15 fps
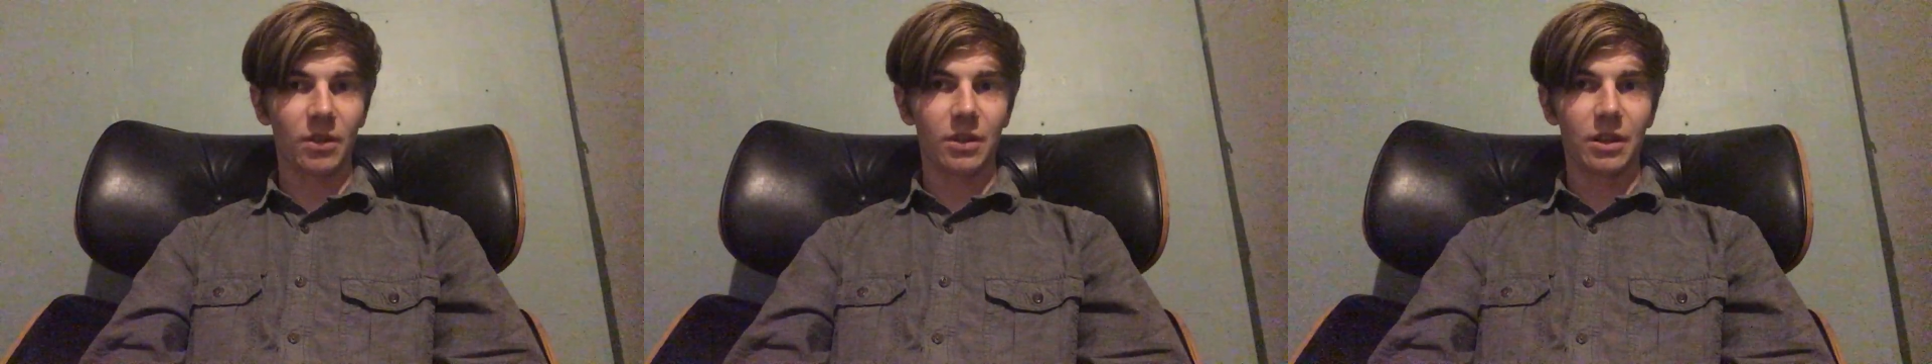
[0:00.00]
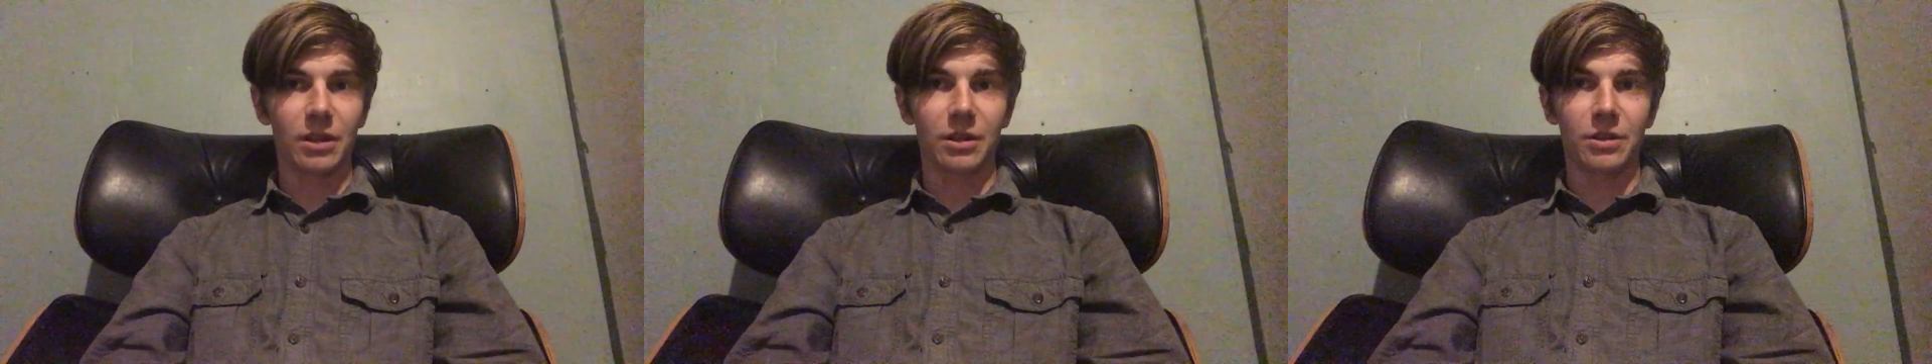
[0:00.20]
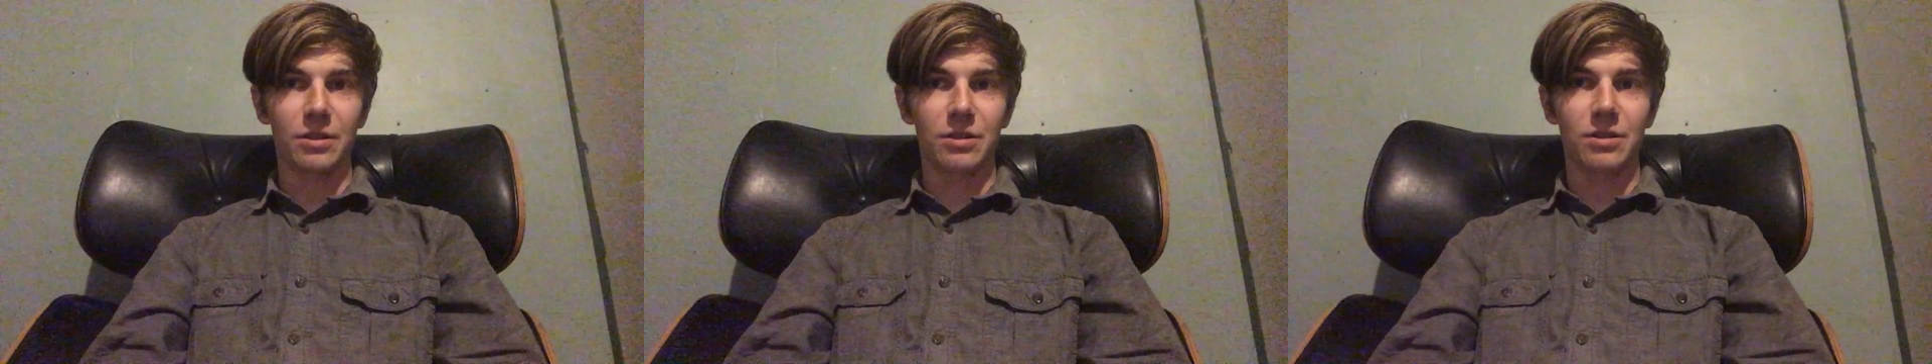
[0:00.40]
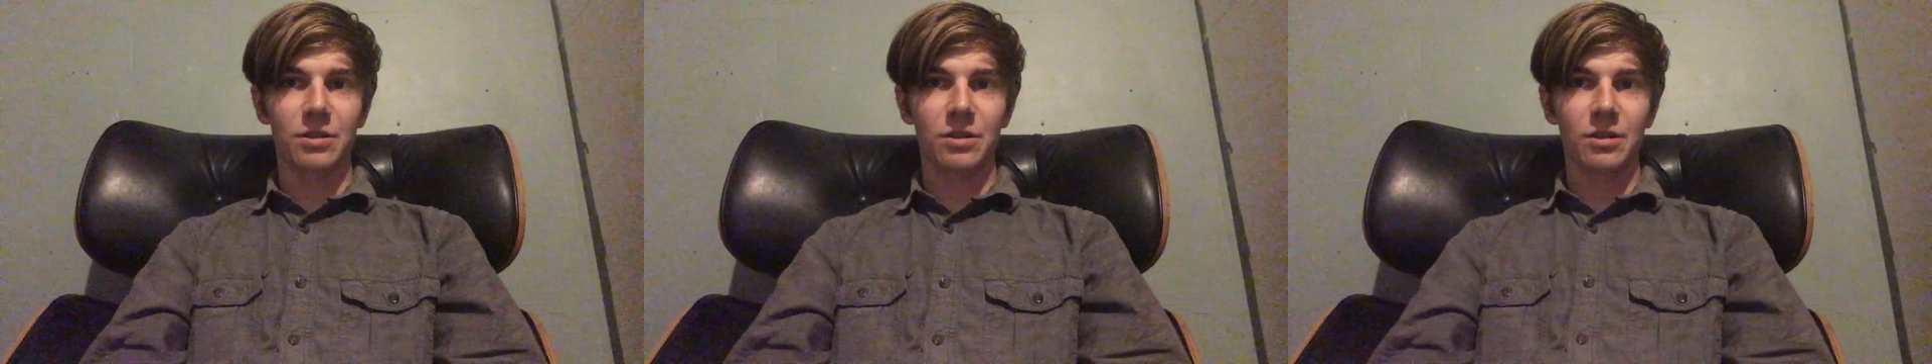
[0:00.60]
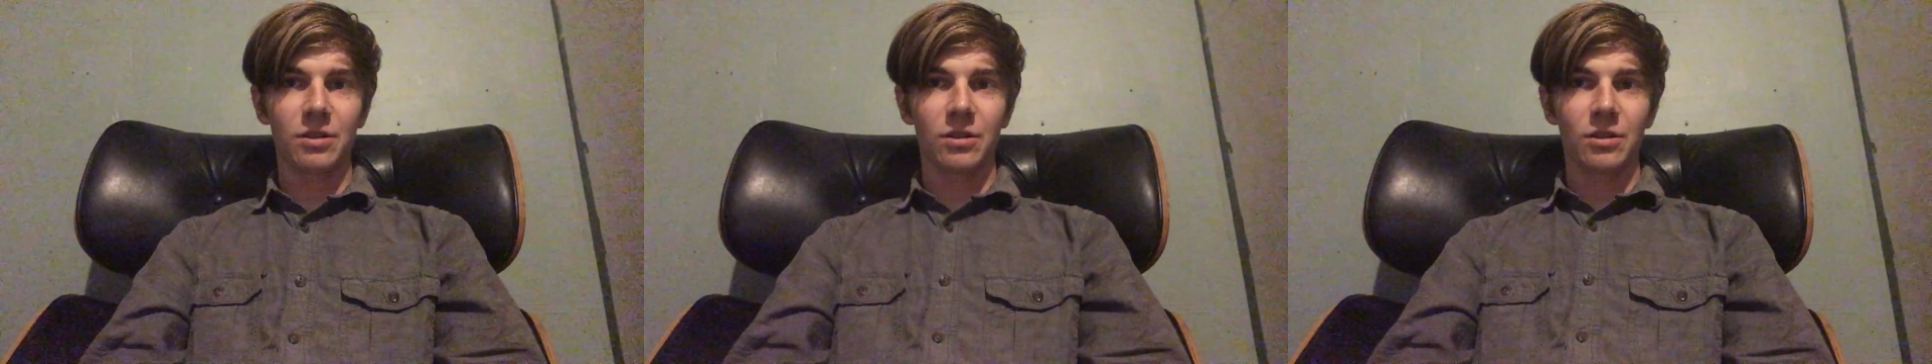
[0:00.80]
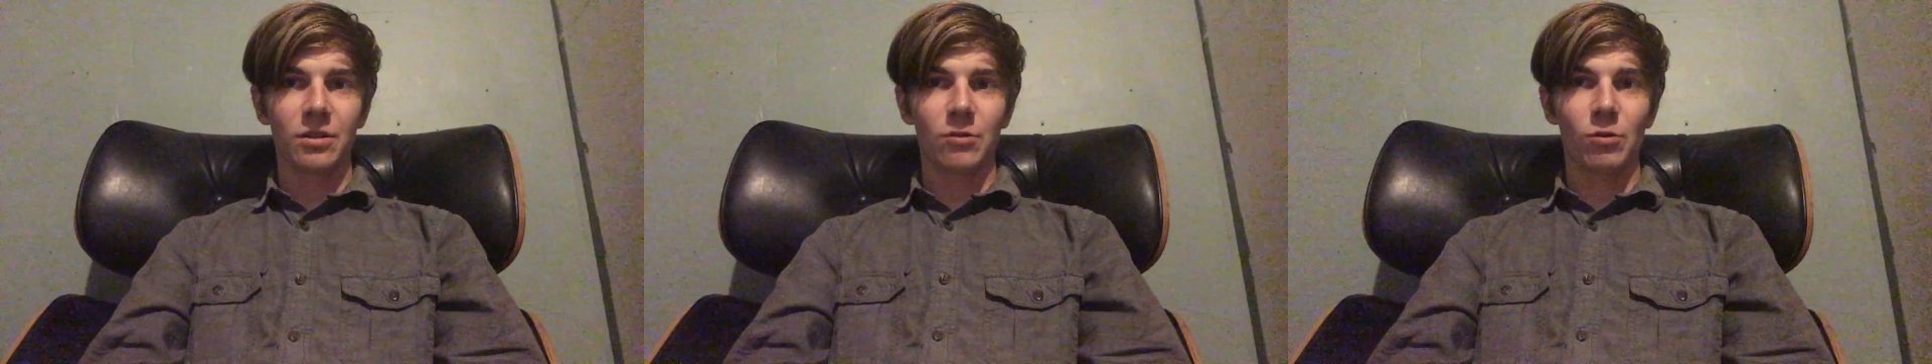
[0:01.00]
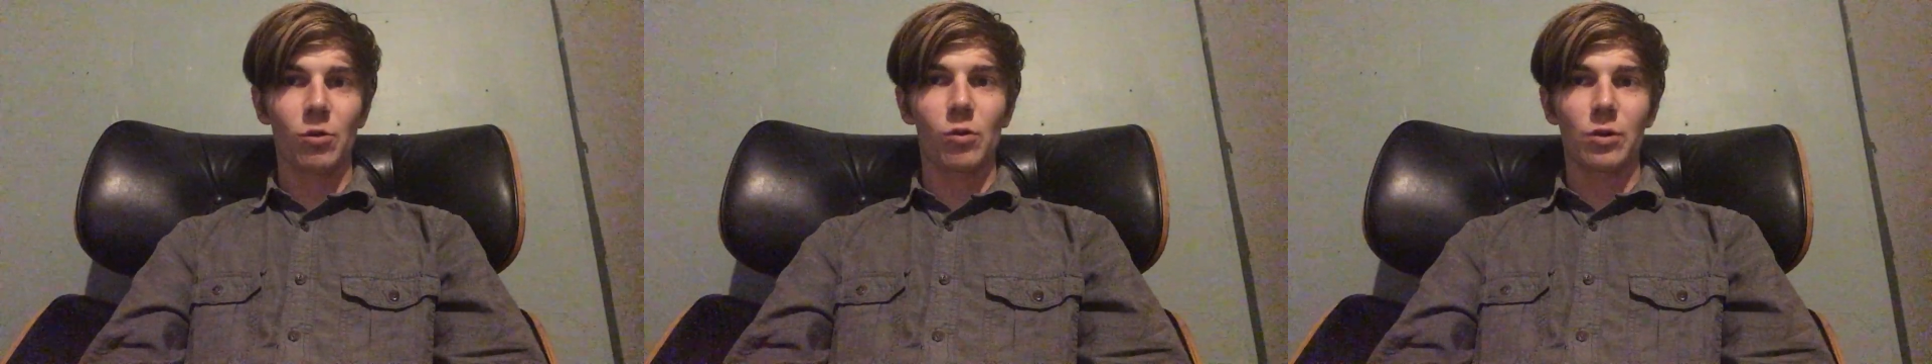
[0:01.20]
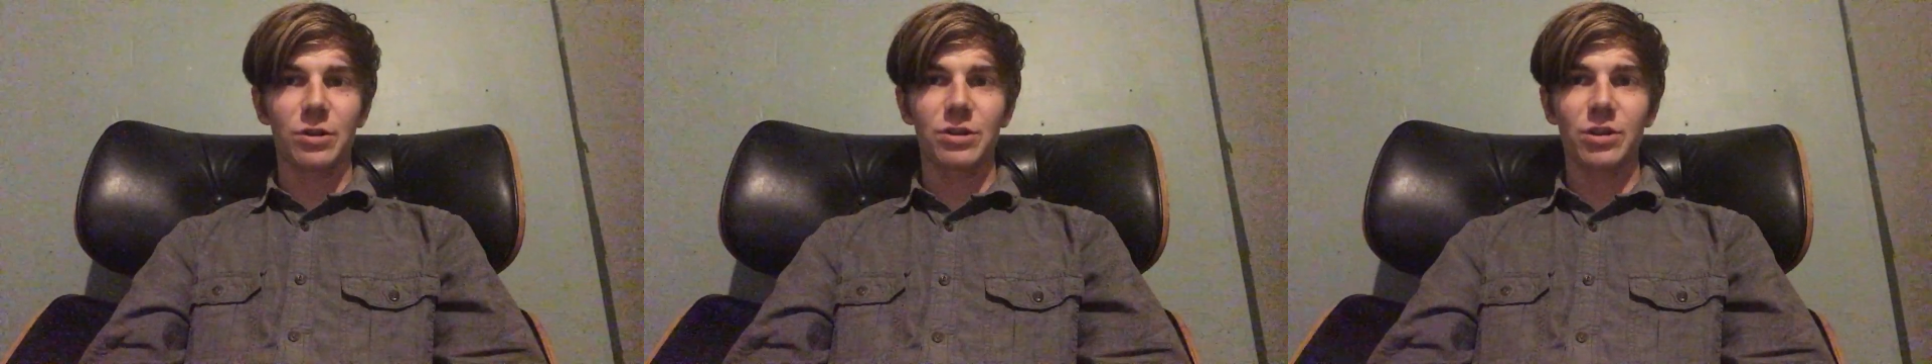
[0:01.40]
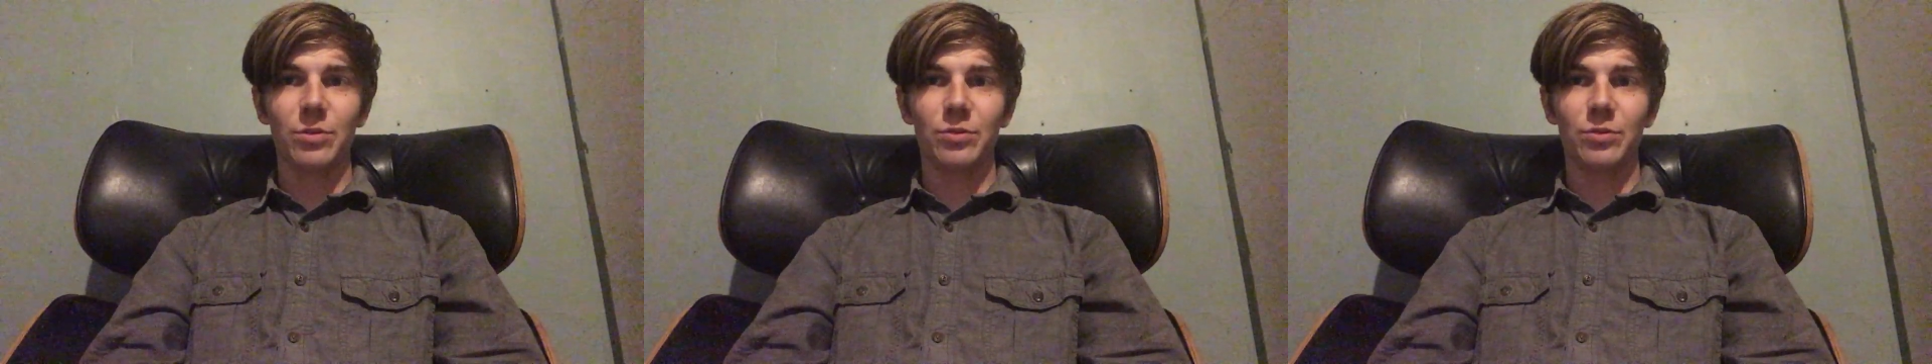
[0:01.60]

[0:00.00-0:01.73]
And while we're